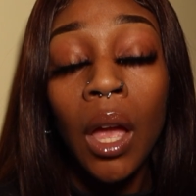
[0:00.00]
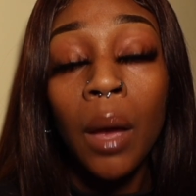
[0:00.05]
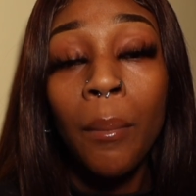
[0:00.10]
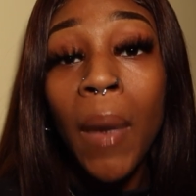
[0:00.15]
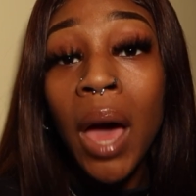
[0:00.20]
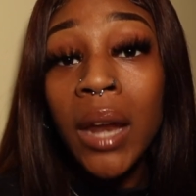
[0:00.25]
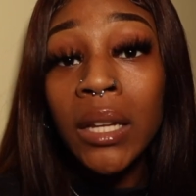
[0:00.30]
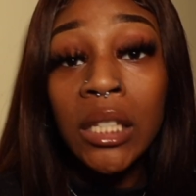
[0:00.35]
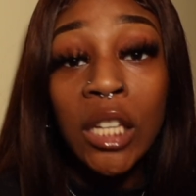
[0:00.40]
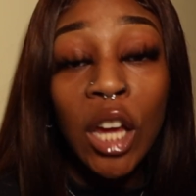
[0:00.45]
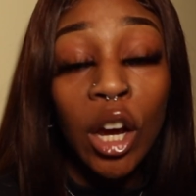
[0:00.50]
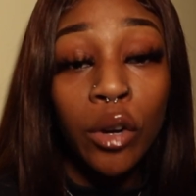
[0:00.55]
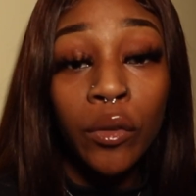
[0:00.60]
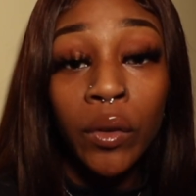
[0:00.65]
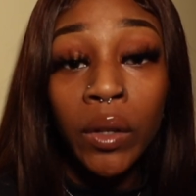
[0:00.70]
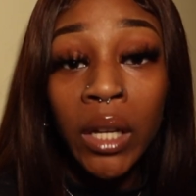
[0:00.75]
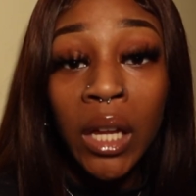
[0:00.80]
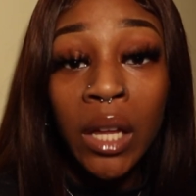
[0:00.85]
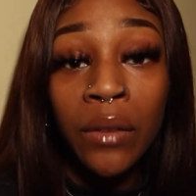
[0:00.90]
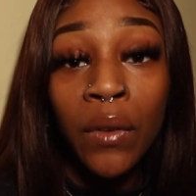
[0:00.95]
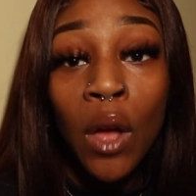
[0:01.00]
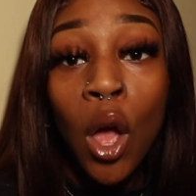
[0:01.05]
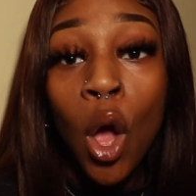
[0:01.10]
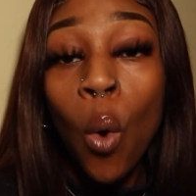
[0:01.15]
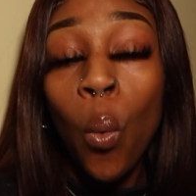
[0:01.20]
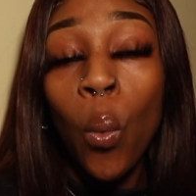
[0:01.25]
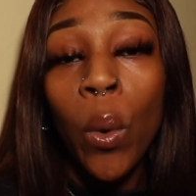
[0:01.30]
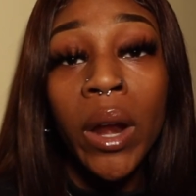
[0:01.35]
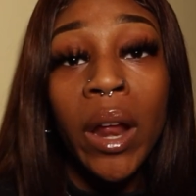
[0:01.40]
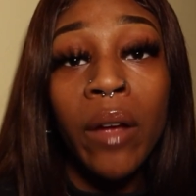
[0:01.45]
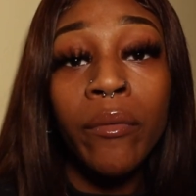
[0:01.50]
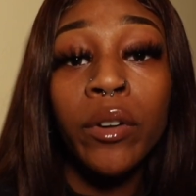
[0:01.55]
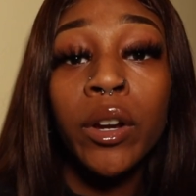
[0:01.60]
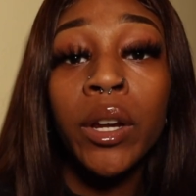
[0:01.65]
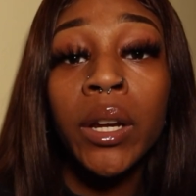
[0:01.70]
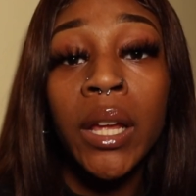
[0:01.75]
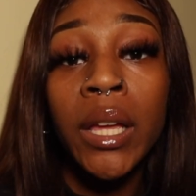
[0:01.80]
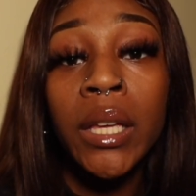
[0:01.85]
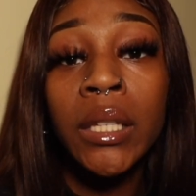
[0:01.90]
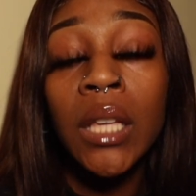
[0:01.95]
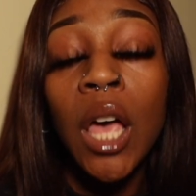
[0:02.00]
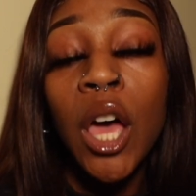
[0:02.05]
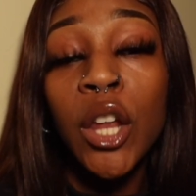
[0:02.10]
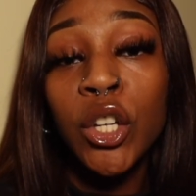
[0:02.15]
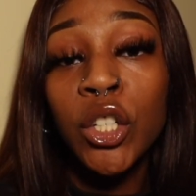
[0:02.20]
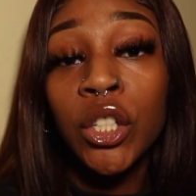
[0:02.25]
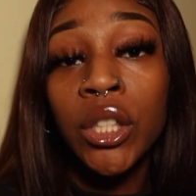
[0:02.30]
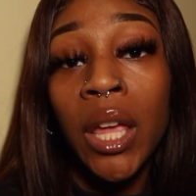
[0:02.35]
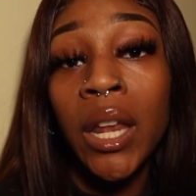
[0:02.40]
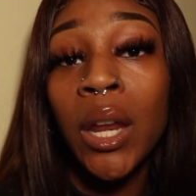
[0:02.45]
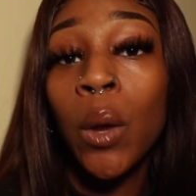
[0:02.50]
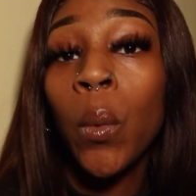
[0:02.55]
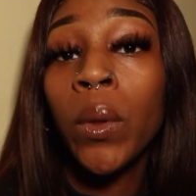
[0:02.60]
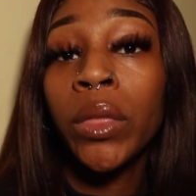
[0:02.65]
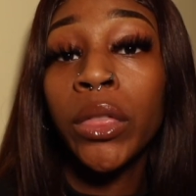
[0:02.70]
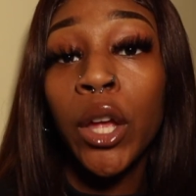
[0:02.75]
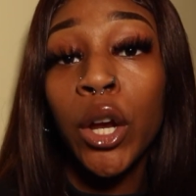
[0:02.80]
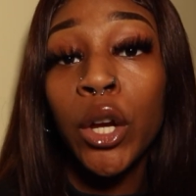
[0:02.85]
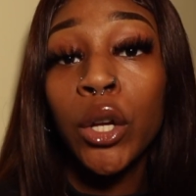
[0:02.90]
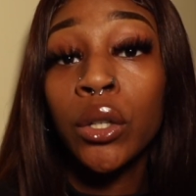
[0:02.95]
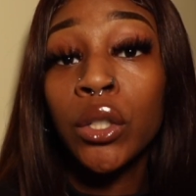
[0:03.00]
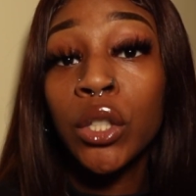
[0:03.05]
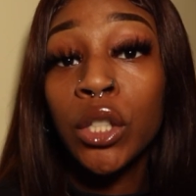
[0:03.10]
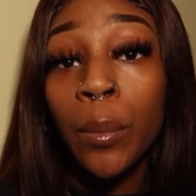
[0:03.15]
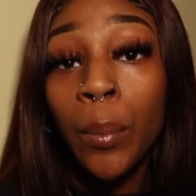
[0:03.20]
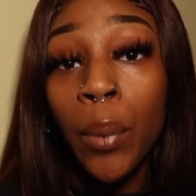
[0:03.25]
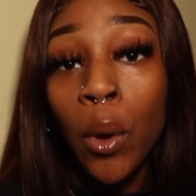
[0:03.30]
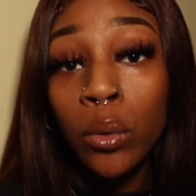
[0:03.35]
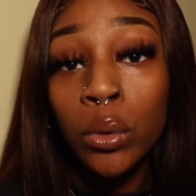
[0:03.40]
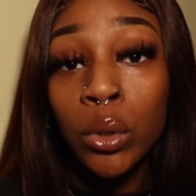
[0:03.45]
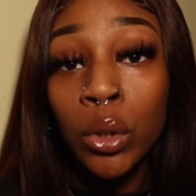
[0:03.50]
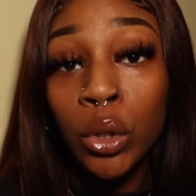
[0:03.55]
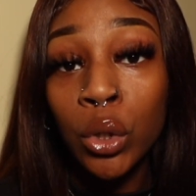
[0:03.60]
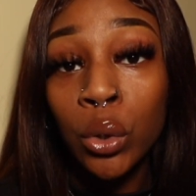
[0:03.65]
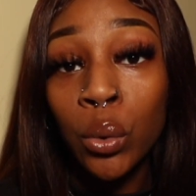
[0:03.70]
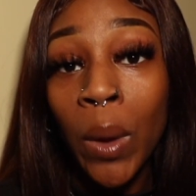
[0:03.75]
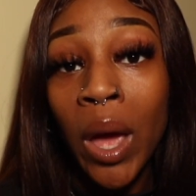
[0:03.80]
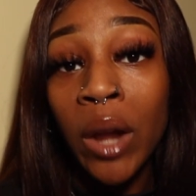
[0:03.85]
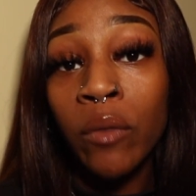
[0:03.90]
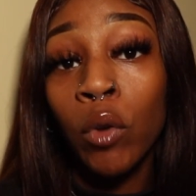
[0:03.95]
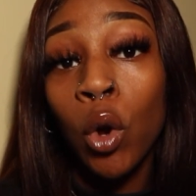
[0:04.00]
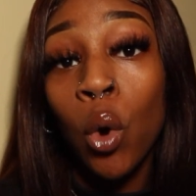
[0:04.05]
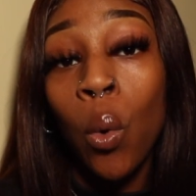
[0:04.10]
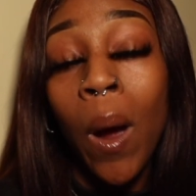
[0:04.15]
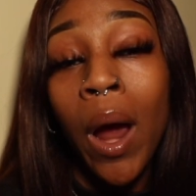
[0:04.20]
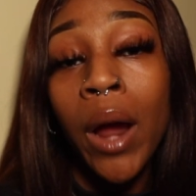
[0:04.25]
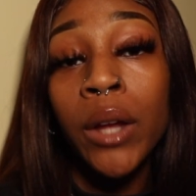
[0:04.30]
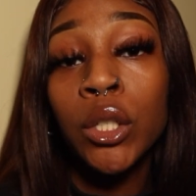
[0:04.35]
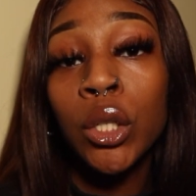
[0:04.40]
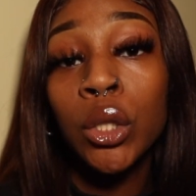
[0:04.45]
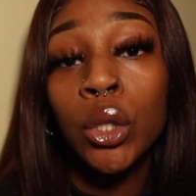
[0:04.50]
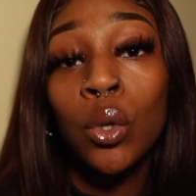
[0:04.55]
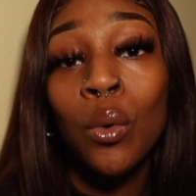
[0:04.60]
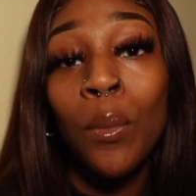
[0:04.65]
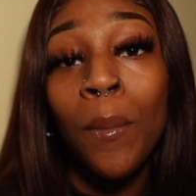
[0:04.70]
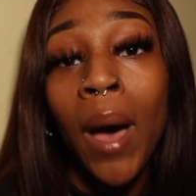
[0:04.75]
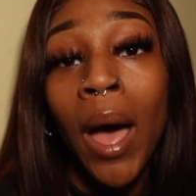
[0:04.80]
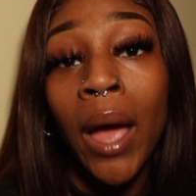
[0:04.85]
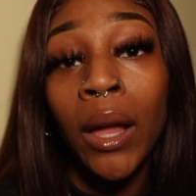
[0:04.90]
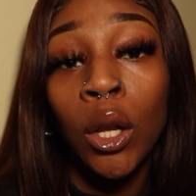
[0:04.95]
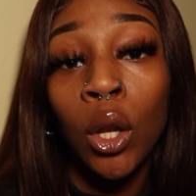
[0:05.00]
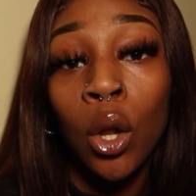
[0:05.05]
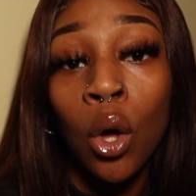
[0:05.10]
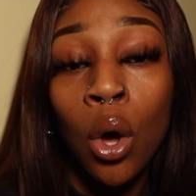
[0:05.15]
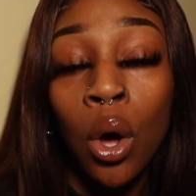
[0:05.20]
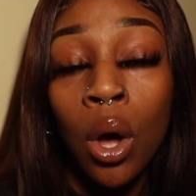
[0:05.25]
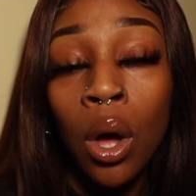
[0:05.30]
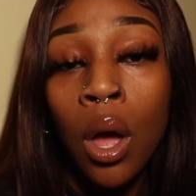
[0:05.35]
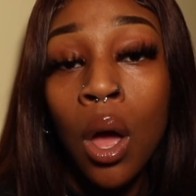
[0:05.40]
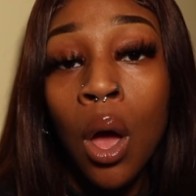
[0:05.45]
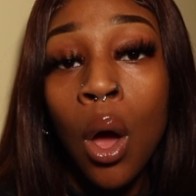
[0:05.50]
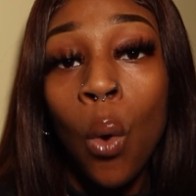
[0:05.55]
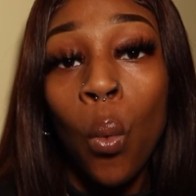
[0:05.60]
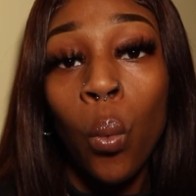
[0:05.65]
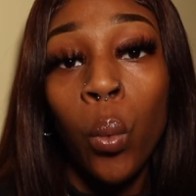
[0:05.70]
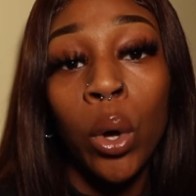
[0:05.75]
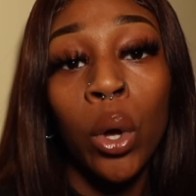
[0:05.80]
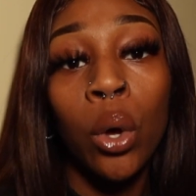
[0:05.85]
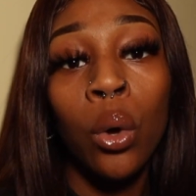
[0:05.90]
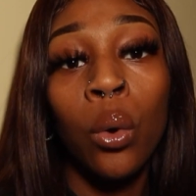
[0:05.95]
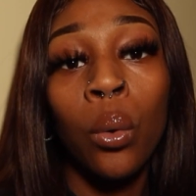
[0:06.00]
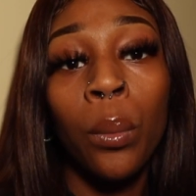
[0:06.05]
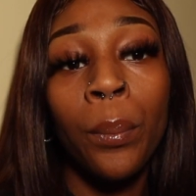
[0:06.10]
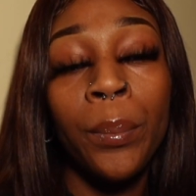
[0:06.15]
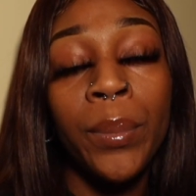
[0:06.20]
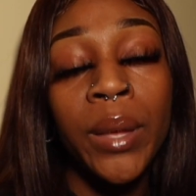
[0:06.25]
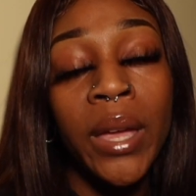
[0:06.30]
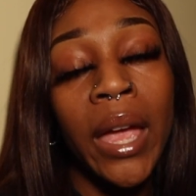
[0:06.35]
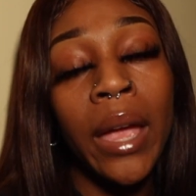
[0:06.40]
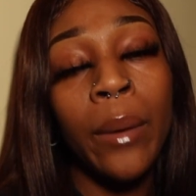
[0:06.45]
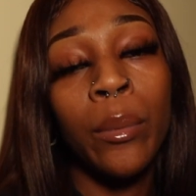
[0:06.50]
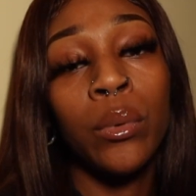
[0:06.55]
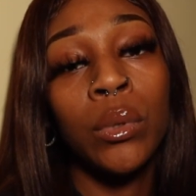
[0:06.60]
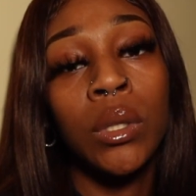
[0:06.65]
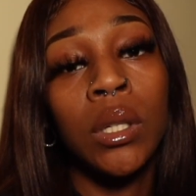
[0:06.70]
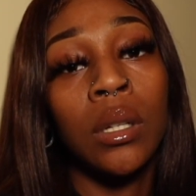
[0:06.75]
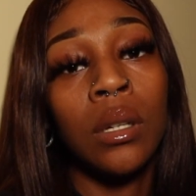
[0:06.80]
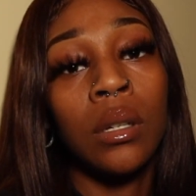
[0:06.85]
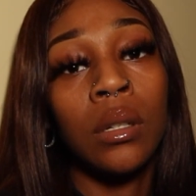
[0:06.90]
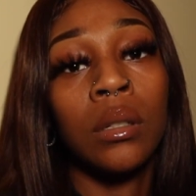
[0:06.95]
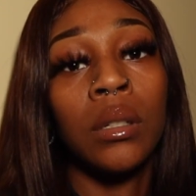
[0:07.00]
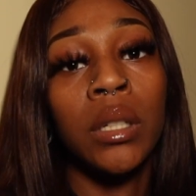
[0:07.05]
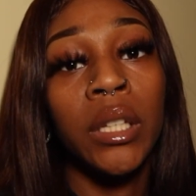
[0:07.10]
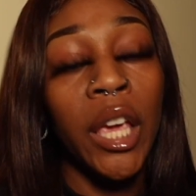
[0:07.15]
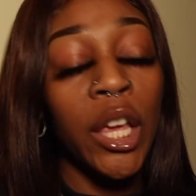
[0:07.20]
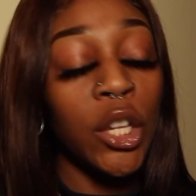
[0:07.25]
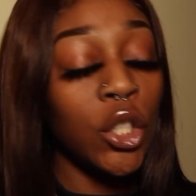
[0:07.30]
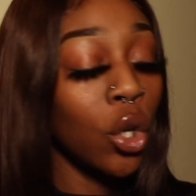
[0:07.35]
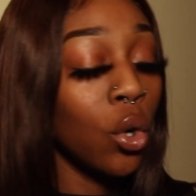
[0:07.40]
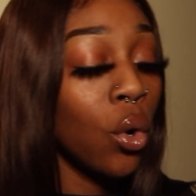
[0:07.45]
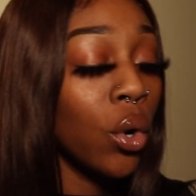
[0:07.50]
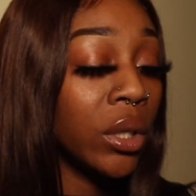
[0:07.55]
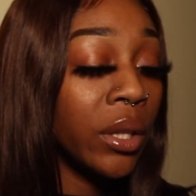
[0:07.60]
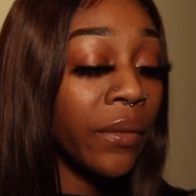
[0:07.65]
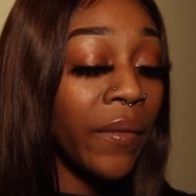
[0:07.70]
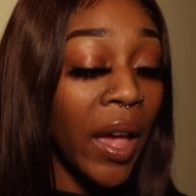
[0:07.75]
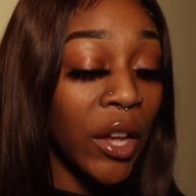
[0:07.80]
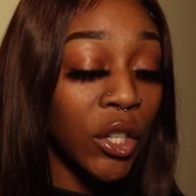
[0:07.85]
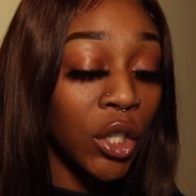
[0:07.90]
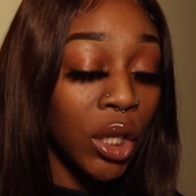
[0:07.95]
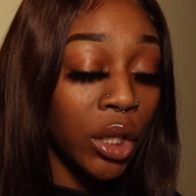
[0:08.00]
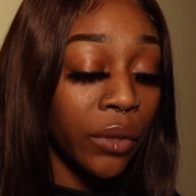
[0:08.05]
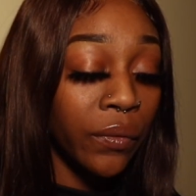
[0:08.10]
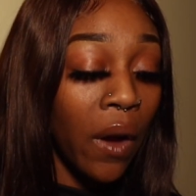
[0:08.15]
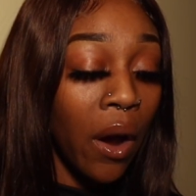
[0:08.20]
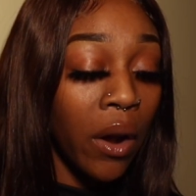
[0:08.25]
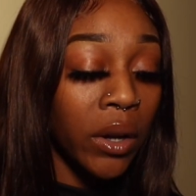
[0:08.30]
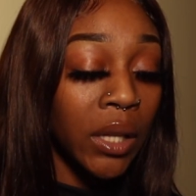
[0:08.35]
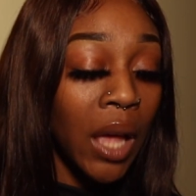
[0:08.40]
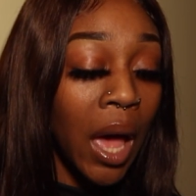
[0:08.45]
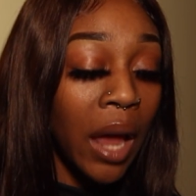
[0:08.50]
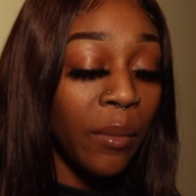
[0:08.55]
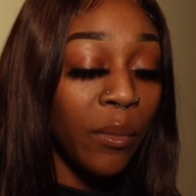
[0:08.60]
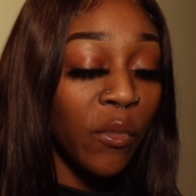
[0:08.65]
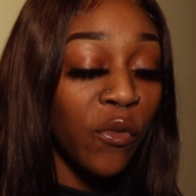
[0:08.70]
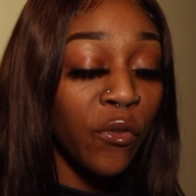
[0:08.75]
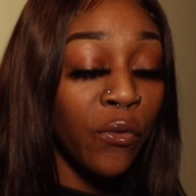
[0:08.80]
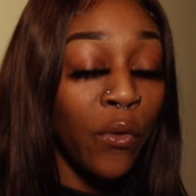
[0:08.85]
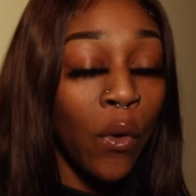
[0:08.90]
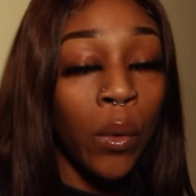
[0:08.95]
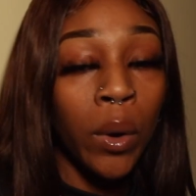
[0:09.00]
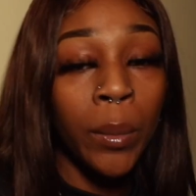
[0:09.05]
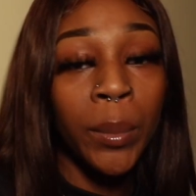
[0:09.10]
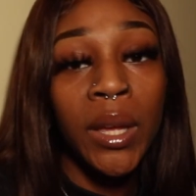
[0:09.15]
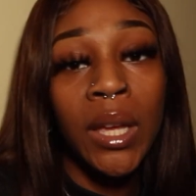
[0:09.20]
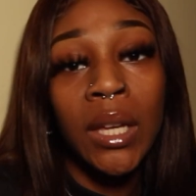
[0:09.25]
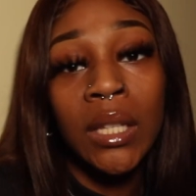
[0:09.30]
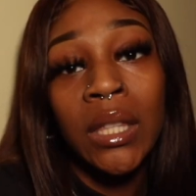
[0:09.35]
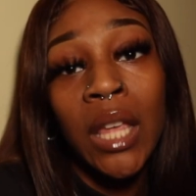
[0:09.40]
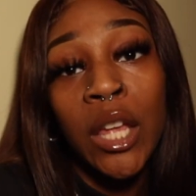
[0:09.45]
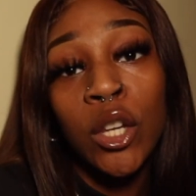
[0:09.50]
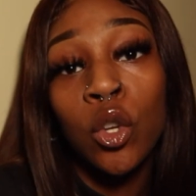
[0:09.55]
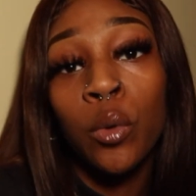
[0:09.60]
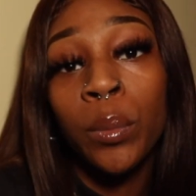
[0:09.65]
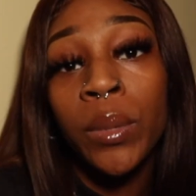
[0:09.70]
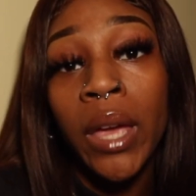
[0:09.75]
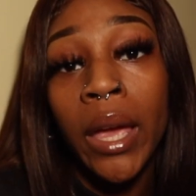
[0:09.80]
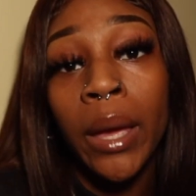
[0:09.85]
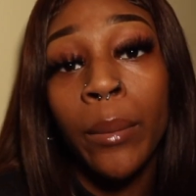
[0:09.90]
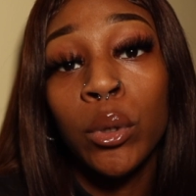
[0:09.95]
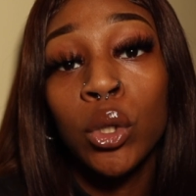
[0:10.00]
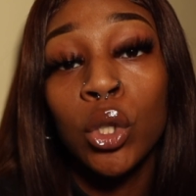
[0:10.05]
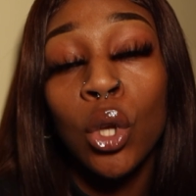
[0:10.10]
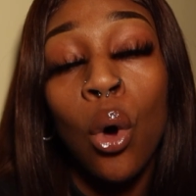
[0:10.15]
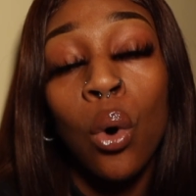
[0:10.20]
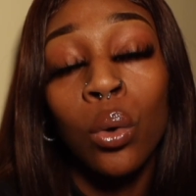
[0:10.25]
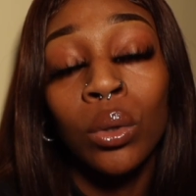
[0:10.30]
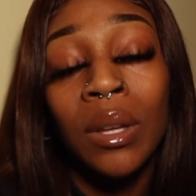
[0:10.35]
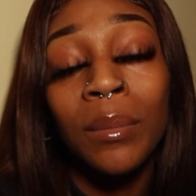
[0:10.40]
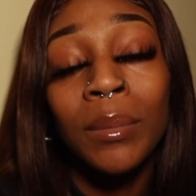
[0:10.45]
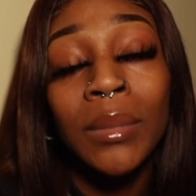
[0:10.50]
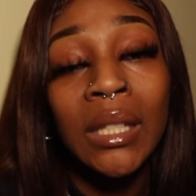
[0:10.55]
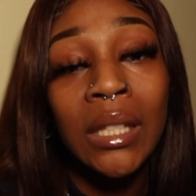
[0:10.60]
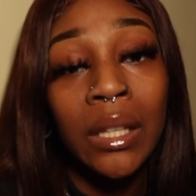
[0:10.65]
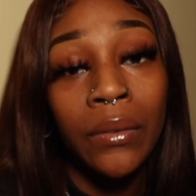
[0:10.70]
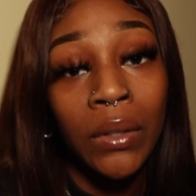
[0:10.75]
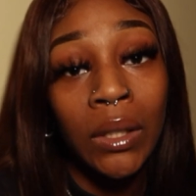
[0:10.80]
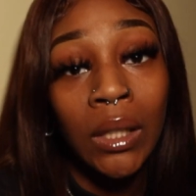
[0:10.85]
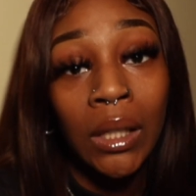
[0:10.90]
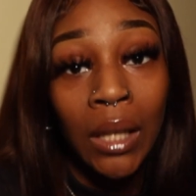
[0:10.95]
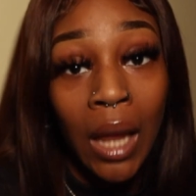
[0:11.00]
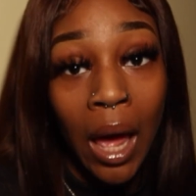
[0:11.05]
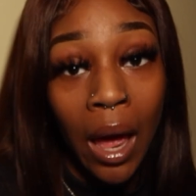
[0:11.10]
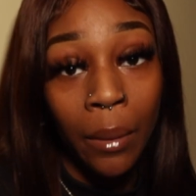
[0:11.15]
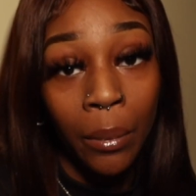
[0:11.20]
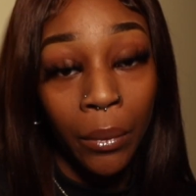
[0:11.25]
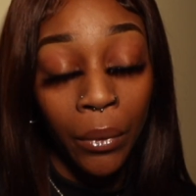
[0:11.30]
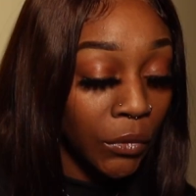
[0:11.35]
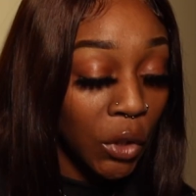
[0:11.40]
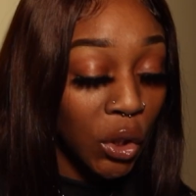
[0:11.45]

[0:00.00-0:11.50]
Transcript: monetary relief, whatever it is. Understanding what they're supposed to do and required to do by law will be able to gauge your course of action as far as how to move forward, because then you'll be able to hold them civilly liable.